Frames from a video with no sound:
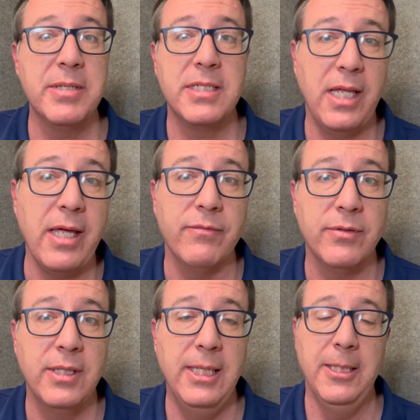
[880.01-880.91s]
slave
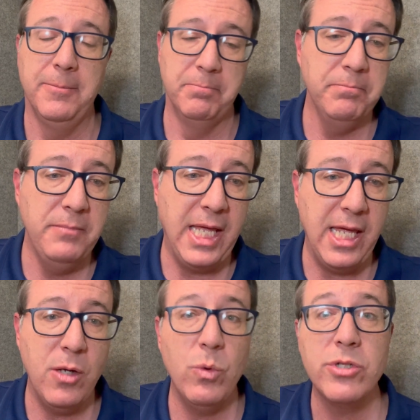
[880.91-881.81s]

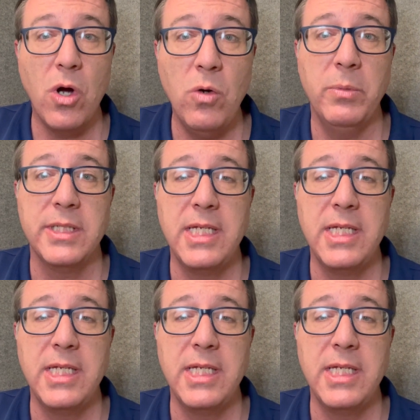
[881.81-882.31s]
he was homeless.